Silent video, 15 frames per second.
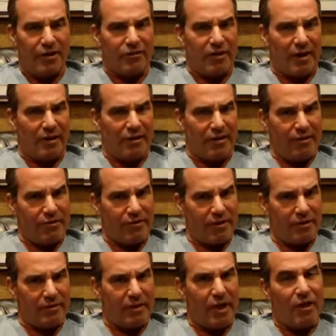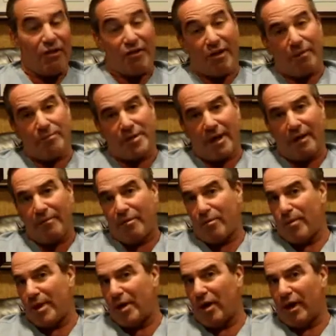transition. Sometimes
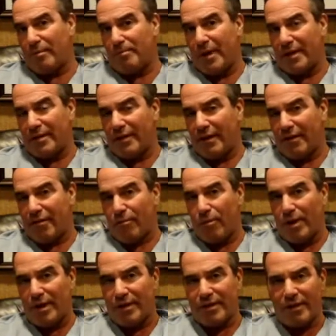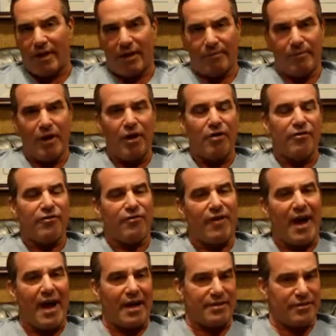we augment this with
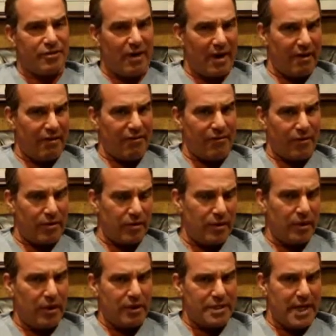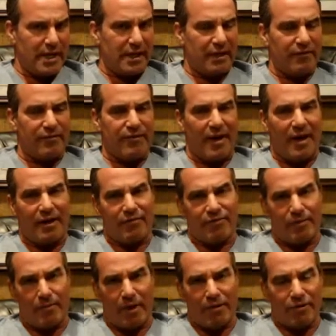fat transfer, taking fat
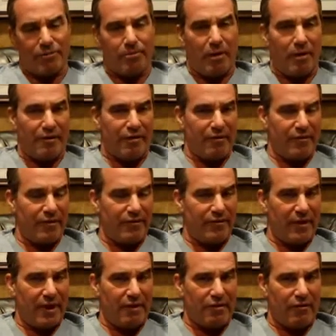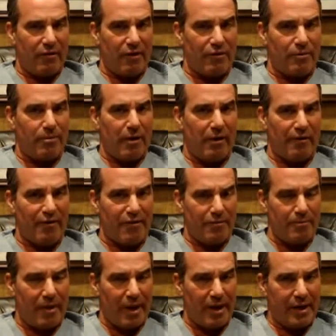from other parts of the face or other parts of the
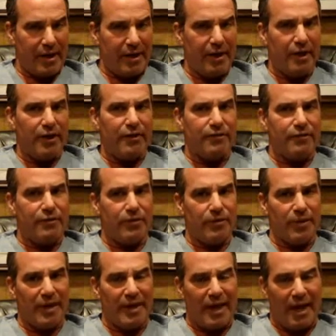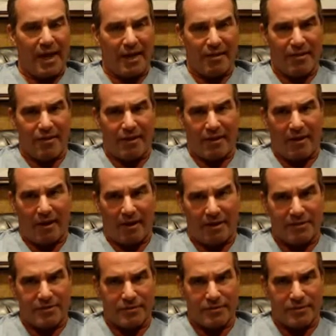body to enhance the
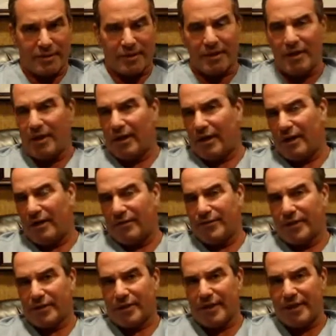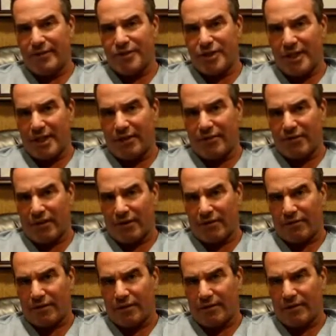contour of the lid-cheek
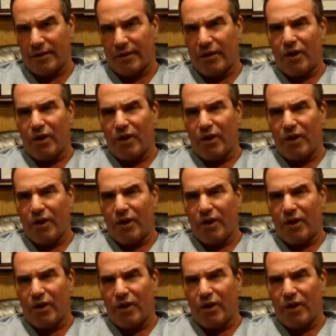junction.